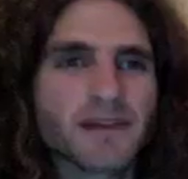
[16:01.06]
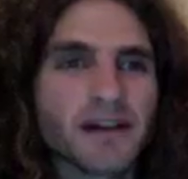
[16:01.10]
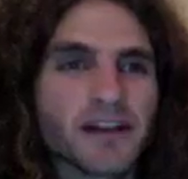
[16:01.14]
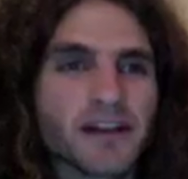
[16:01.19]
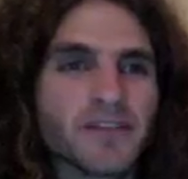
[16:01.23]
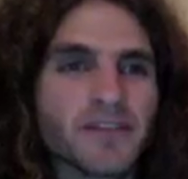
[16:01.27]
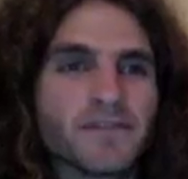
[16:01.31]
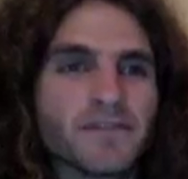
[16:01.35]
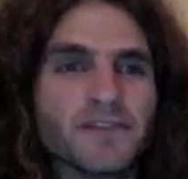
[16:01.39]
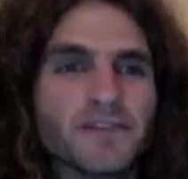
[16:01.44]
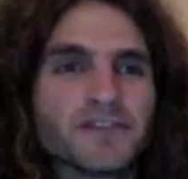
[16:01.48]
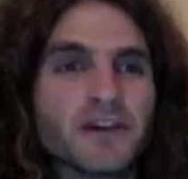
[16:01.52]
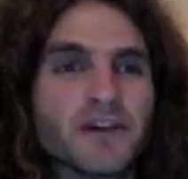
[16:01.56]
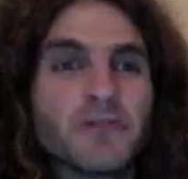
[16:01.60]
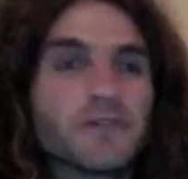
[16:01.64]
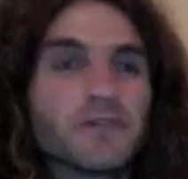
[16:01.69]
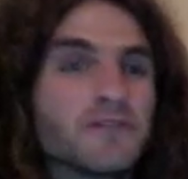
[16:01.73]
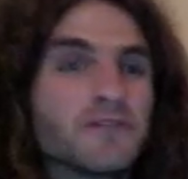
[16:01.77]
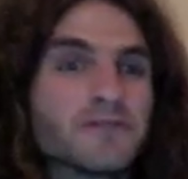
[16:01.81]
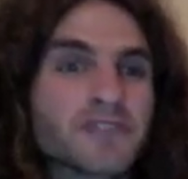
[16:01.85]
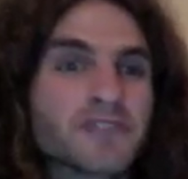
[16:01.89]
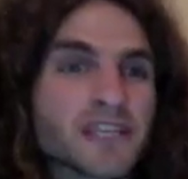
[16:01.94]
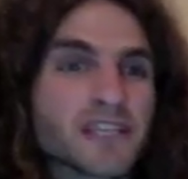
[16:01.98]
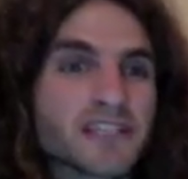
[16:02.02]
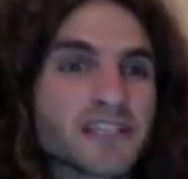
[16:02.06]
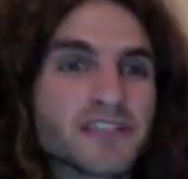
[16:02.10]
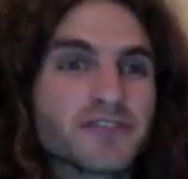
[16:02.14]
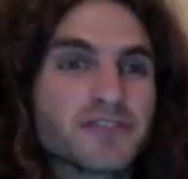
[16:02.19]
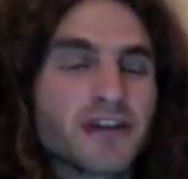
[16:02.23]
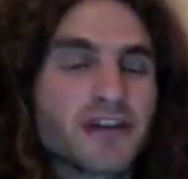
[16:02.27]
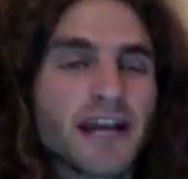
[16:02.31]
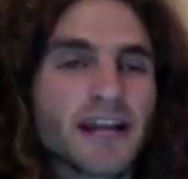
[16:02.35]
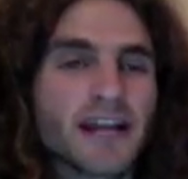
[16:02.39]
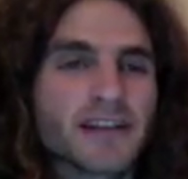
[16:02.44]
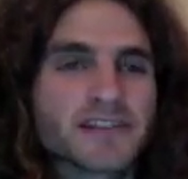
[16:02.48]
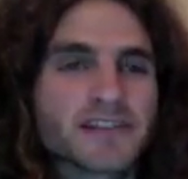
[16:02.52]
about if you don't use this and you
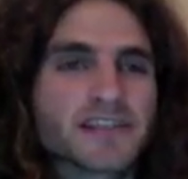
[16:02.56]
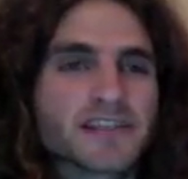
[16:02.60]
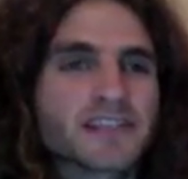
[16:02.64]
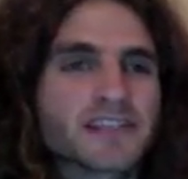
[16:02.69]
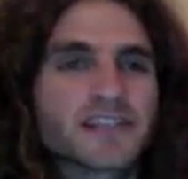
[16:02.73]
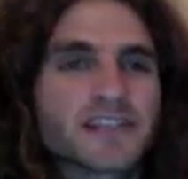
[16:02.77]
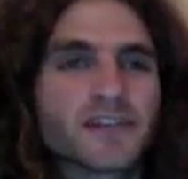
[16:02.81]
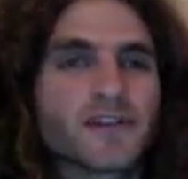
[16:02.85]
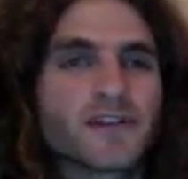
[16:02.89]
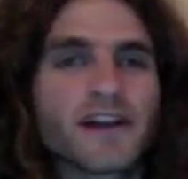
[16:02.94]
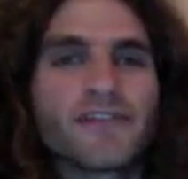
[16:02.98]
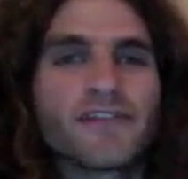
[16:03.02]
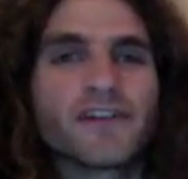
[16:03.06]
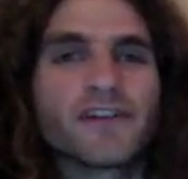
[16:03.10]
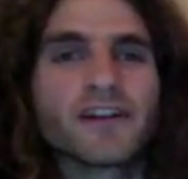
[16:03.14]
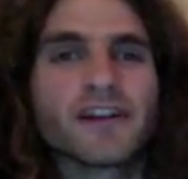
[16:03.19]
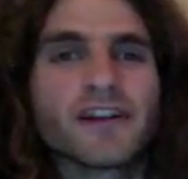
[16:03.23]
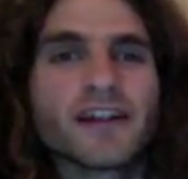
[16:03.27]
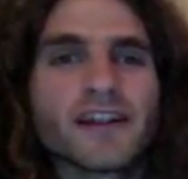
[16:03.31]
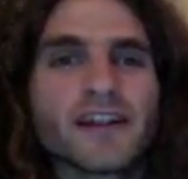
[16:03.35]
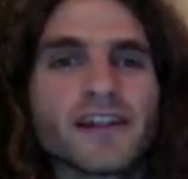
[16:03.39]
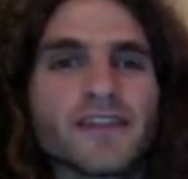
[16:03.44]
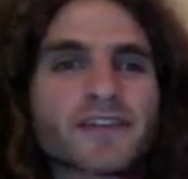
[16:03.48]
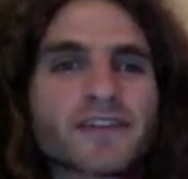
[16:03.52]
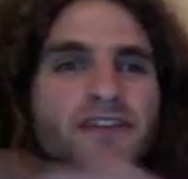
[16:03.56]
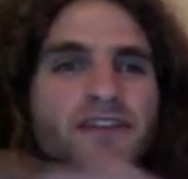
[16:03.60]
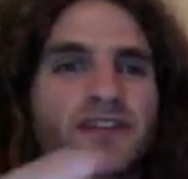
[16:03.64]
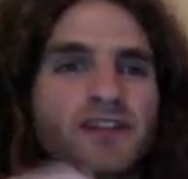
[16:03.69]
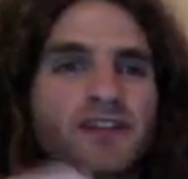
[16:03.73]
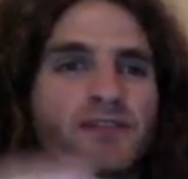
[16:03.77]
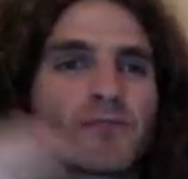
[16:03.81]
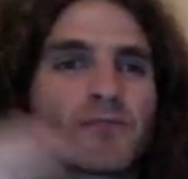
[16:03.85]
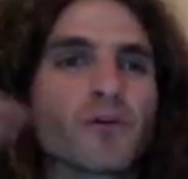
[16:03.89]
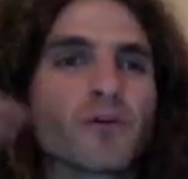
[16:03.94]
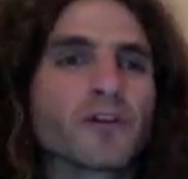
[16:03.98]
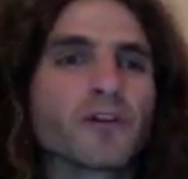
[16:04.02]
try unassisted or whatever,
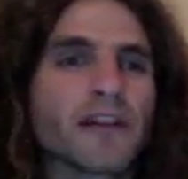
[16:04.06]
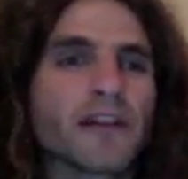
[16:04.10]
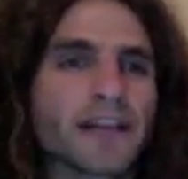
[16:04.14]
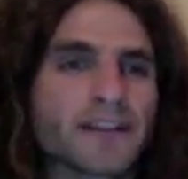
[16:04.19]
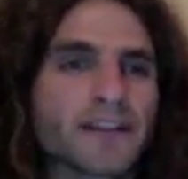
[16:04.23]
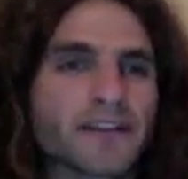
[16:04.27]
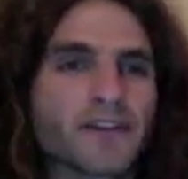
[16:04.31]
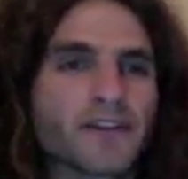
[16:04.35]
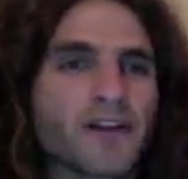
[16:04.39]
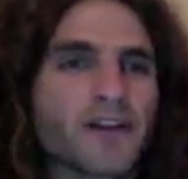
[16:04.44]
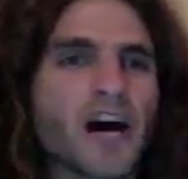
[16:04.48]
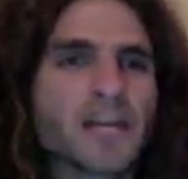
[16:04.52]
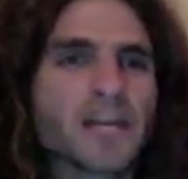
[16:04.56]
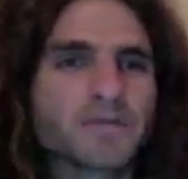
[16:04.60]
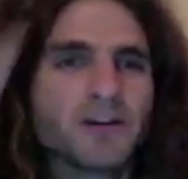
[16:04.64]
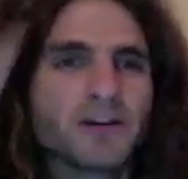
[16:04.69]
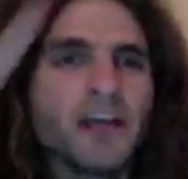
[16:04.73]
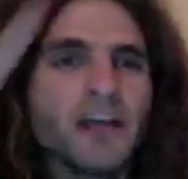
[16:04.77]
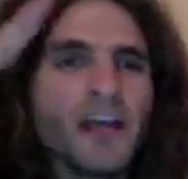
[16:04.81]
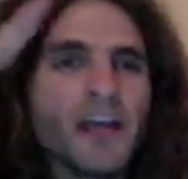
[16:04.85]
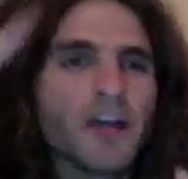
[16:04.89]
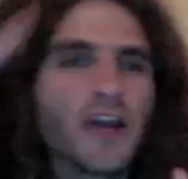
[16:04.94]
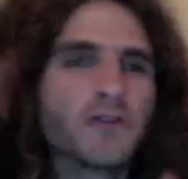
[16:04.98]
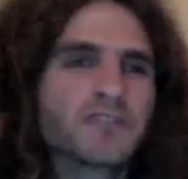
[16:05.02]
you're more likely to go to the hospital.